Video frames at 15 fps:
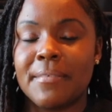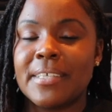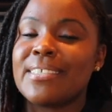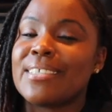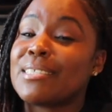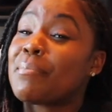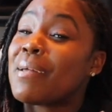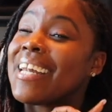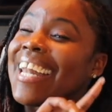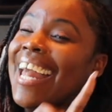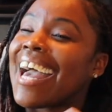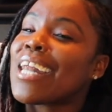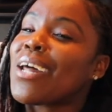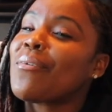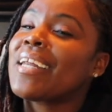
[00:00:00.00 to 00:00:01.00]
research, but
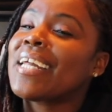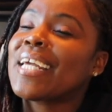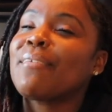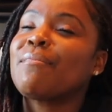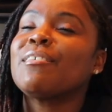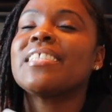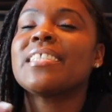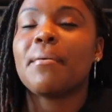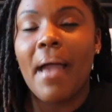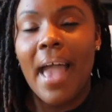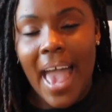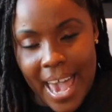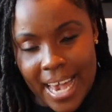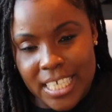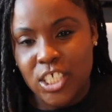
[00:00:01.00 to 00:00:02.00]
now I want to give you some
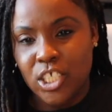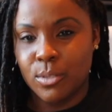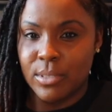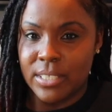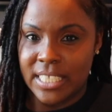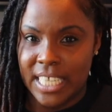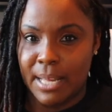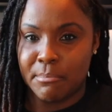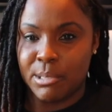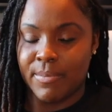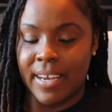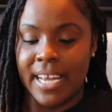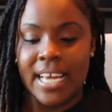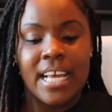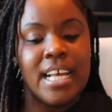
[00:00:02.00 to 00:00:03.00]
actionable steps,
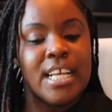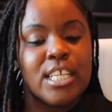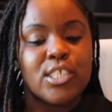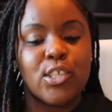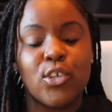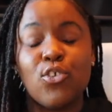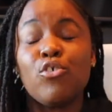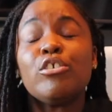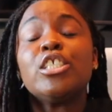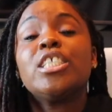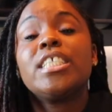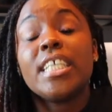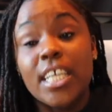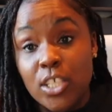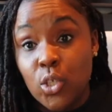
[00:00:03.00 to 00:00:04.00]
right? So you
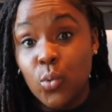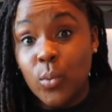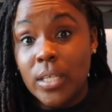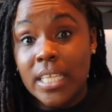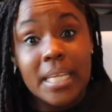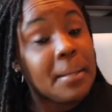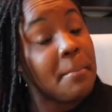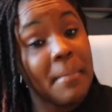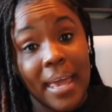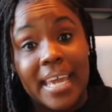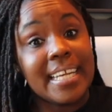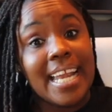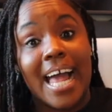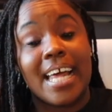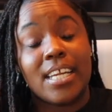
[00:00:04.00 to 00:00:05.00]
genuinely may
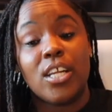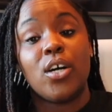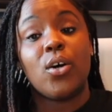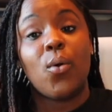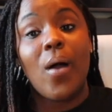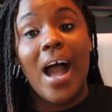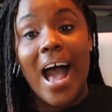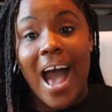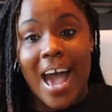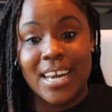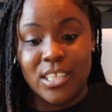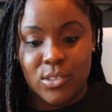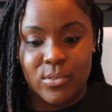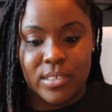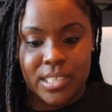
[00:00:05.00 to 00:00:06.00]
not know how
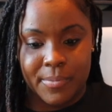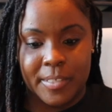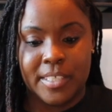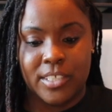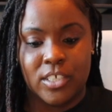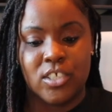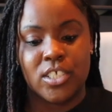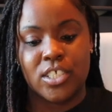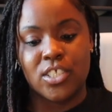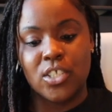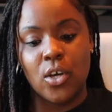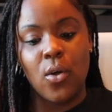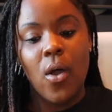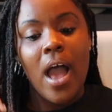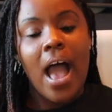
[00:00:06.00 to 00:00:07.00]
to do this research. And
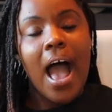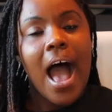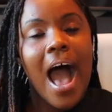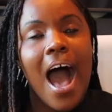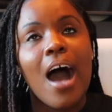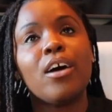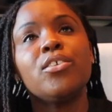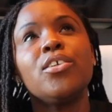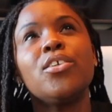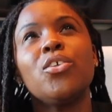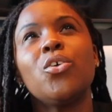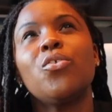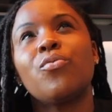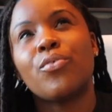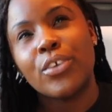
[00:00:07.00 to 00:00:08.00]
so how do
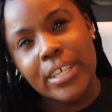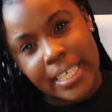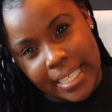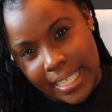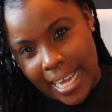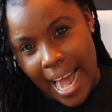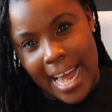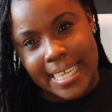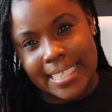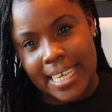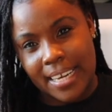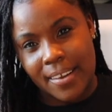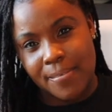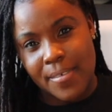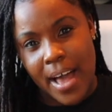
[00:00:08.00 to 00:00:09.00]
you really
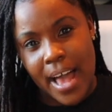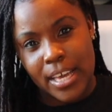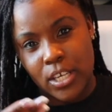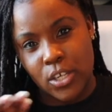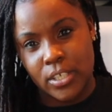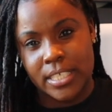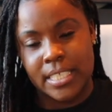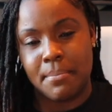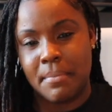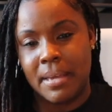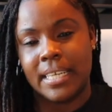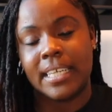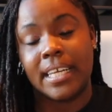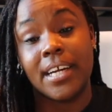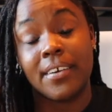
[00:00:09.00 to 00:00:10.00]
identify your
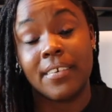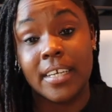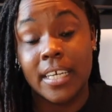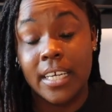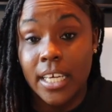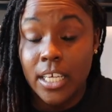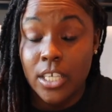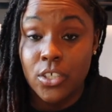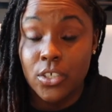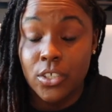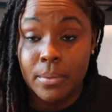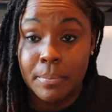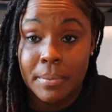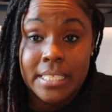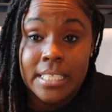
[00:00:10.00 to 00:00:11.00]
demand area in
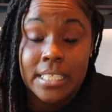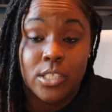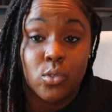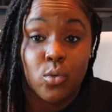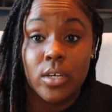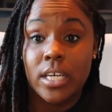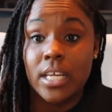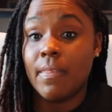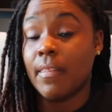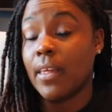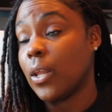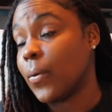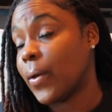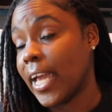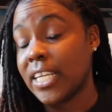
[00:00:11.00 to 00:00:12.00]
your business or in the
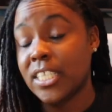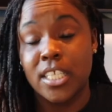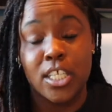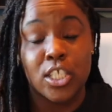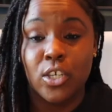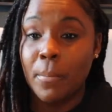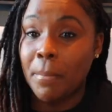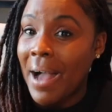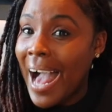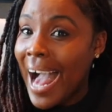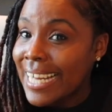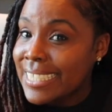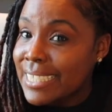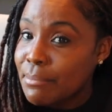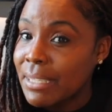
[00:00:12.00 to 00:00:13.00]
location that you're
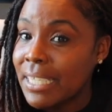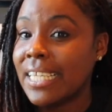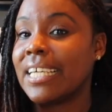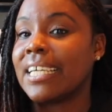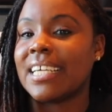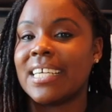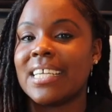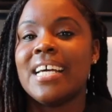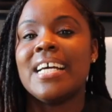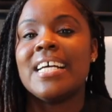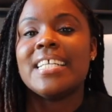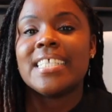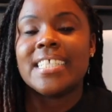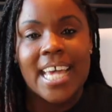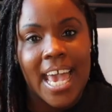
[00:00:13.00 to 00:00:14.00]
possibly looking
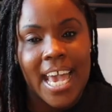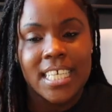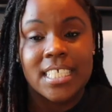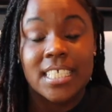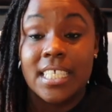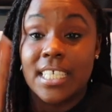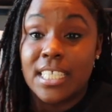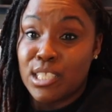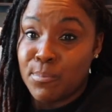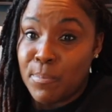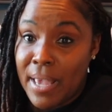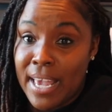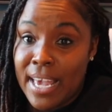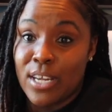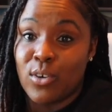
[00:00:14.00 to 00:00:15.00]
to actually
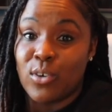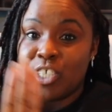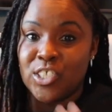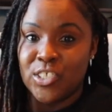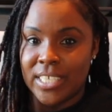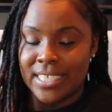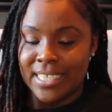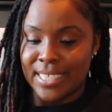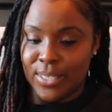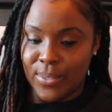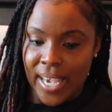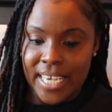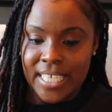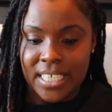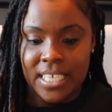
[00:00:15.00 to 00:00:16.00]
expand or start this
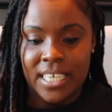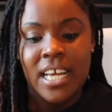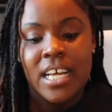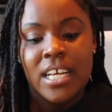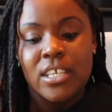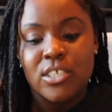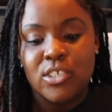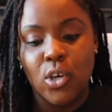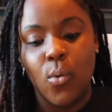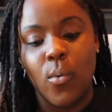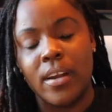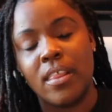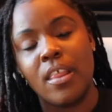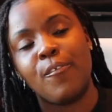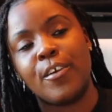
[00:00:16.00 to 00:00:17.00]
location? So
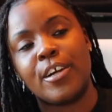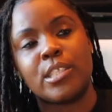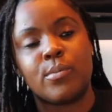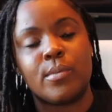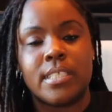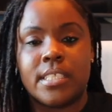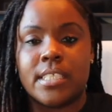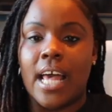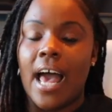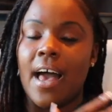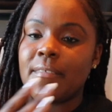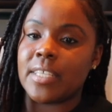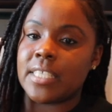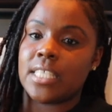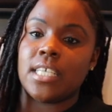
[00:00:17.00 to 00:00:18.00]
one of the first ones is
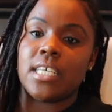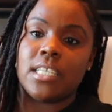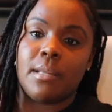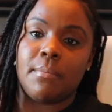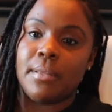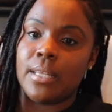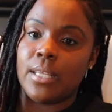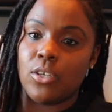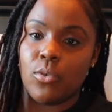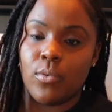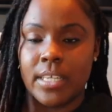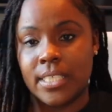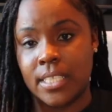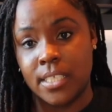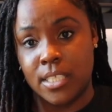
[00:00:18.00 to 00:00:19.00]
obviously going to be the
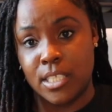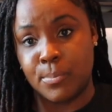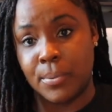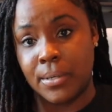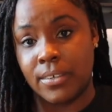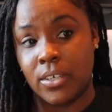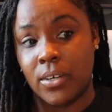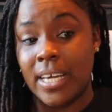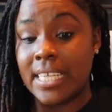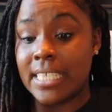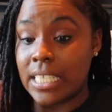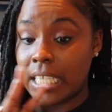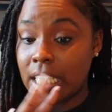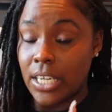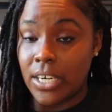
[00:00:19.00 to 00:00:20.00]
U.S. Census Bureau.
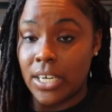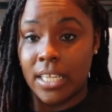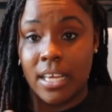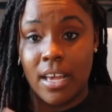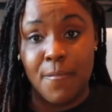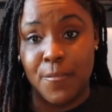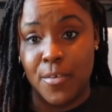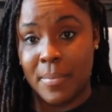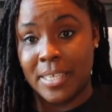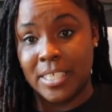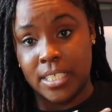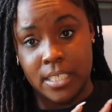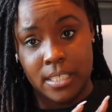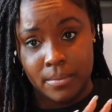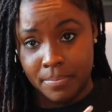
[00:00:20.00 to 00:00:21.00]
Is literally
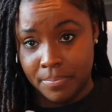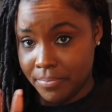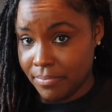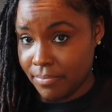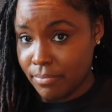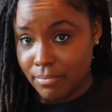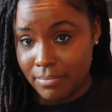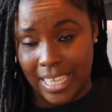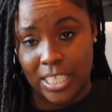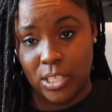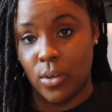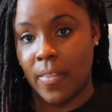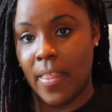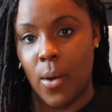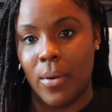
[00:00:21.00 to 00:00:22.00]
information that's
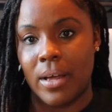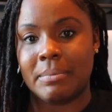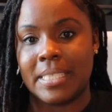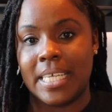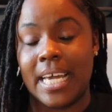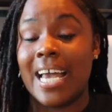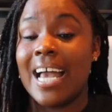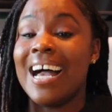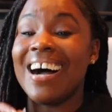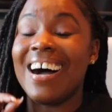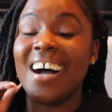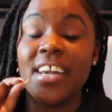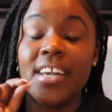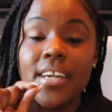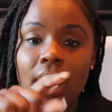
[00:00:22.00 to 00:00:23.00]
on their website.
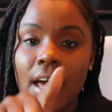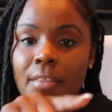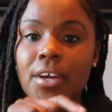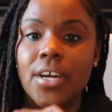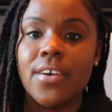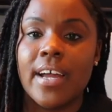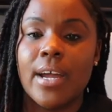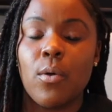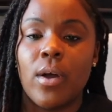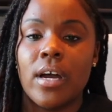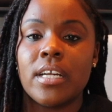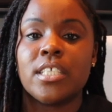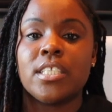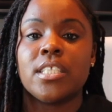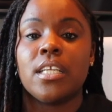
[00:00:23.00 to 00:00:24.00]
Another great
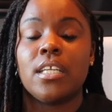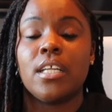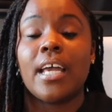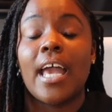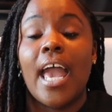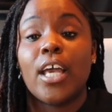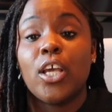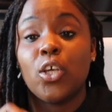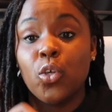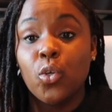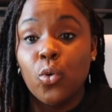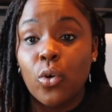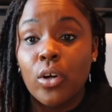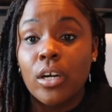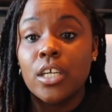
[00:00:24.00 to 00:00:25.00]
one is to look at
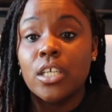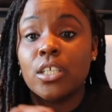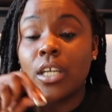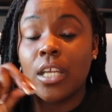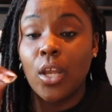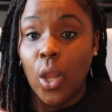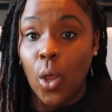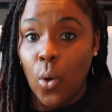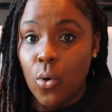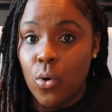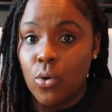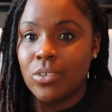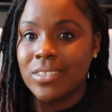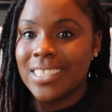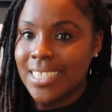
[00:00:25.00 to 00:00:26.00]
your
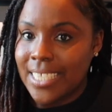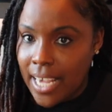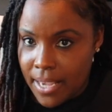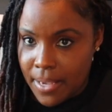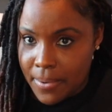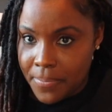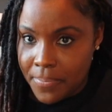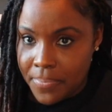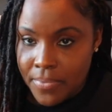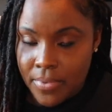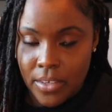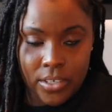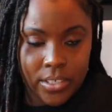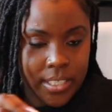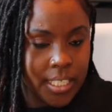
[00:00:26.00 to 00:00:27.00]
local state,
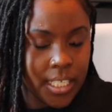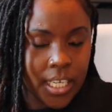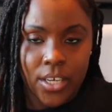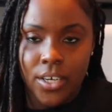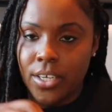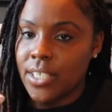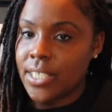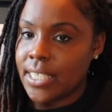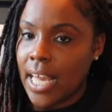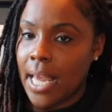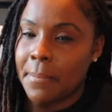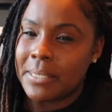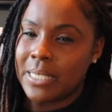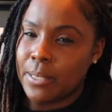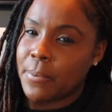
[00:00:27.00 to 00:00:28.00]
your city or your
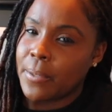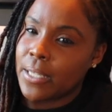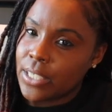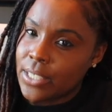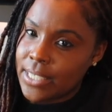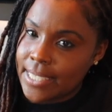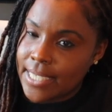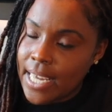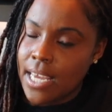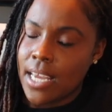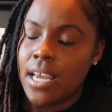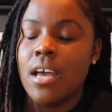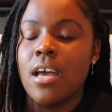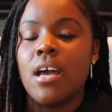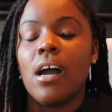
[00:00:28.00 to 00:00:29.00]
state, but typically your
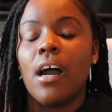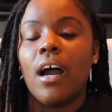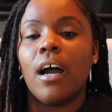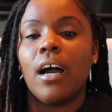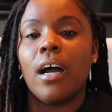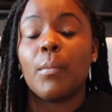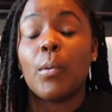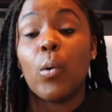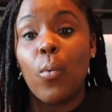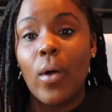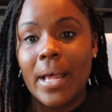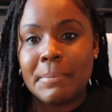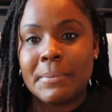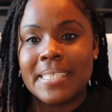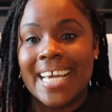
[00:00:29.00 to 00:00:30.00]
state,
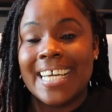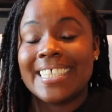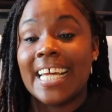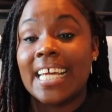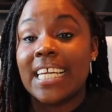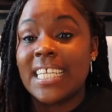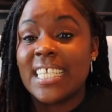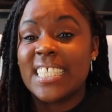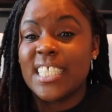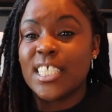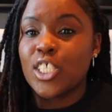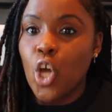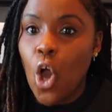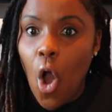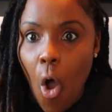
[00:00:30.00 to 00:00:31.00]
website that
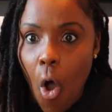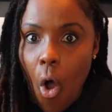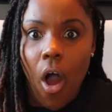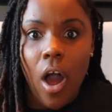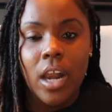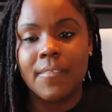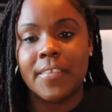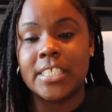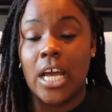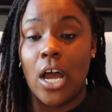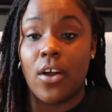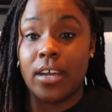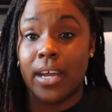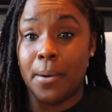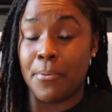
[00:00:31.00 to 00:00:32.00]
lists all of the
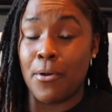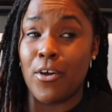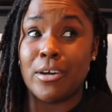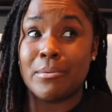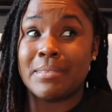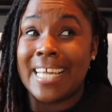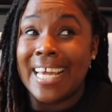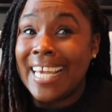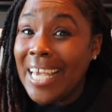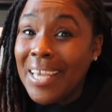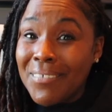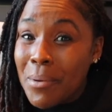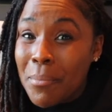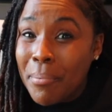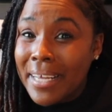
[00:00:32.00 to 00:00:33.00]
childcare programs. They
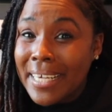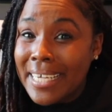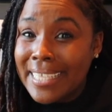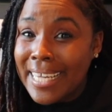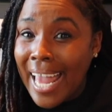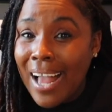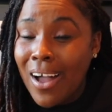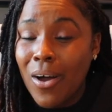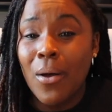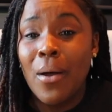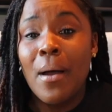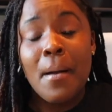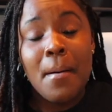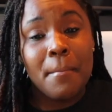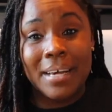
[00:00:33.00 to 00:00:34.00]
even break it
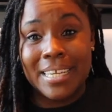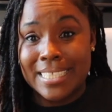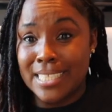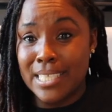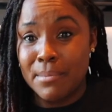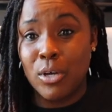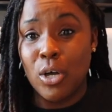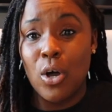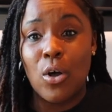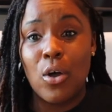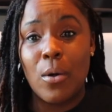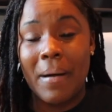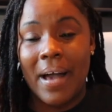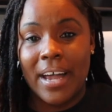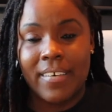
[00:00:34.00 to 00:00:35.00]
down by zip
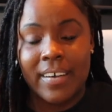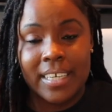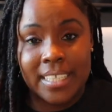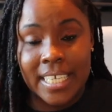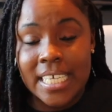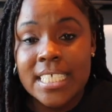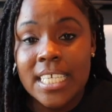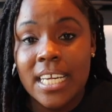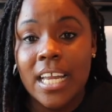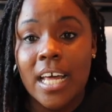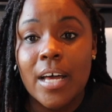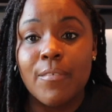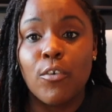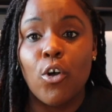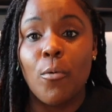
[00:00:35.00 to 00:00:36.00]
code, by accreditation
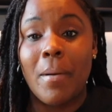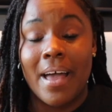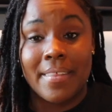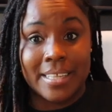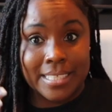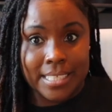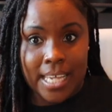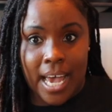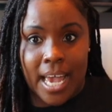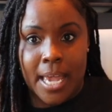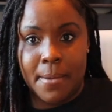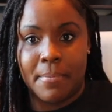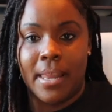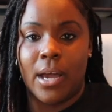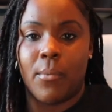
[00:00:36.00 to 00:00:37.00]
level, by the
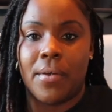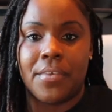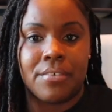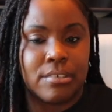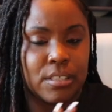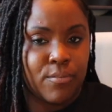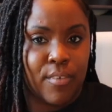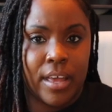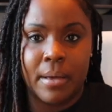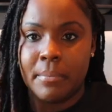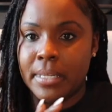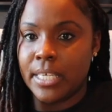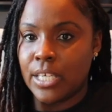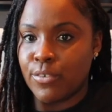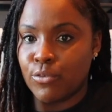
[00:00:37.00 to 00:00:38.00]
type, like whether it's
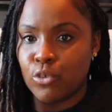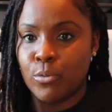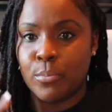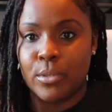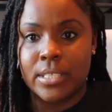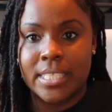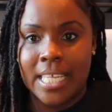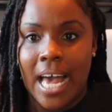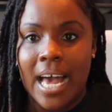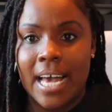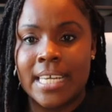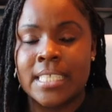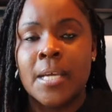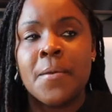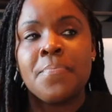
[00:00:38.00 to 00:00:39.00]
family, group, or
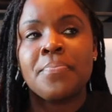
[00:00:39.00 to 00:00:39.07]
size.